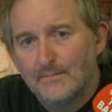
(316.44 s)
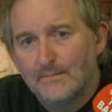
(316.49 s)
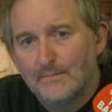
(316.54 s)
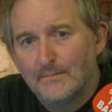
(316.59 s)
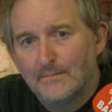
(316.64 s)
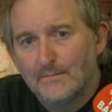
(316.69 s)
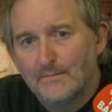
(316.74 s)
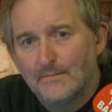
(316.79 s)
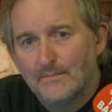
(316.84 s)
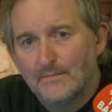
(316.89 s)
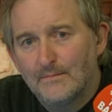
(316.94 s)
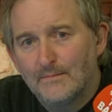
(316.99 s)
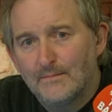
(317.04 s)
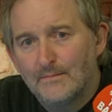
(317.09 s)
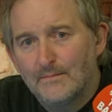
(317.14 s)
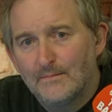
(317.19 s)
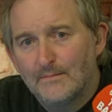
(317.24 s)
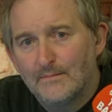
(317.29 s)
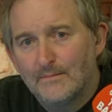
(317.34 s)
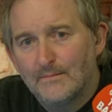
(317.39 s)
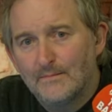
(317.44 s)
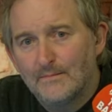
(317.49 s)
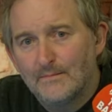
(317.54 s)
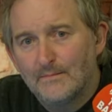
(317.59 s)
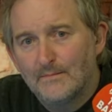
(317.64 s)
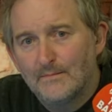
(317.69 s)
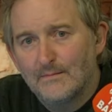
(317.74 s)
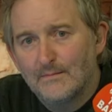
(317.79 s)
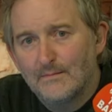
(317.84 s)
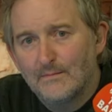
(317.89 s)

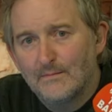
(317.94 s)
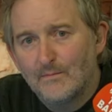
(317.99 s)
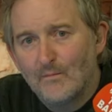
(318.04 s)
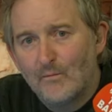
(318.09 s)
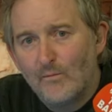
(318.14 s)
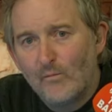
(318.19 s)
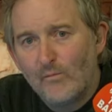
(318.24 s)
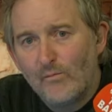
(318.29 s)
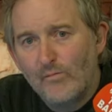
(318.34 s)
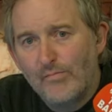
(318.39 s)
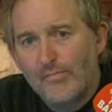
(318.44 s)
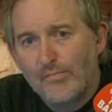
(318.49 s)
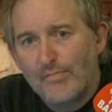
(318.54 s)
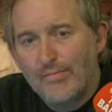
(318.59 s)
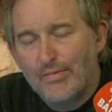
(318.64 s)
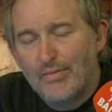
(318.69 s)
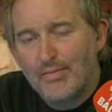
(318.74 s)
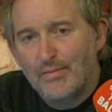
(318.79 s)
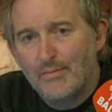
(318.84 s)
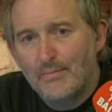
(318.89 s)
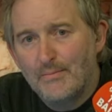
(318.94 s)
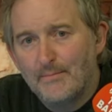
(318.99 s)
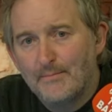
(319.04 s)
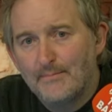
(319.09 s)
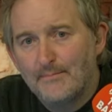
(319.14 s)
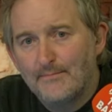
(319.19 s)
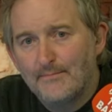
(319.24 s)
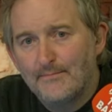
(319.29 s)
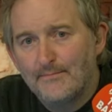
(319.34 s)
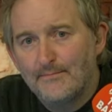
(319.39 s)

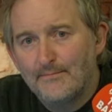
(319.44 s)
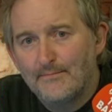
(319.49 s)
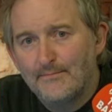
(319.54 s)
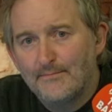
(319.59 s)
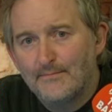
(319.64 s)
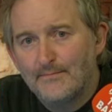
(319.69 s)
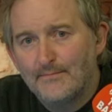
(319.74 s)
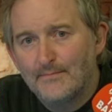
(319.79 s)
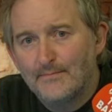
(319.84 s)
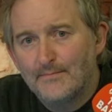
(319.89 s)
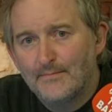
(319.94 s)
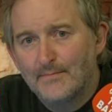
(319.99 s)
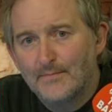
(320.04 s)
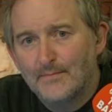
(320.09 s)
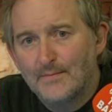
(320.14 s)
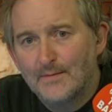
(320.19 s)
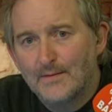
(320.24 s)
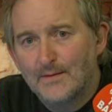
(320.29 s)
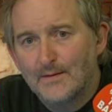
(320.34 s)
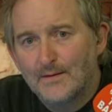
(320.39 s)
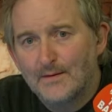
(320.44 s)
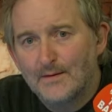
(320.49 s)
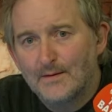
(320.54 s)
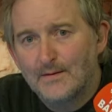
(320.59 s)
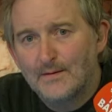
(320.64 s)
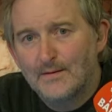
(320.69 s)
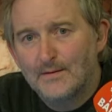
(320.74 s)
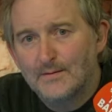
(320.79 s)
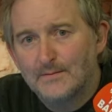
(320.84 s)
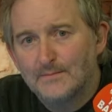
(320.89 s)

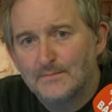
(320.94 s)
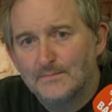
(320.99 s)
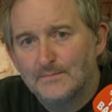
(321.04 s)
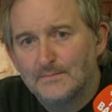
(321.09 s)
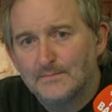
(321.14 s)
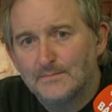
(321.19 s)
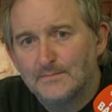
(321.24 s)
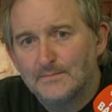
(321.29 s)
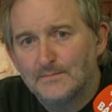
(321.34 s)
This person isn't speaking.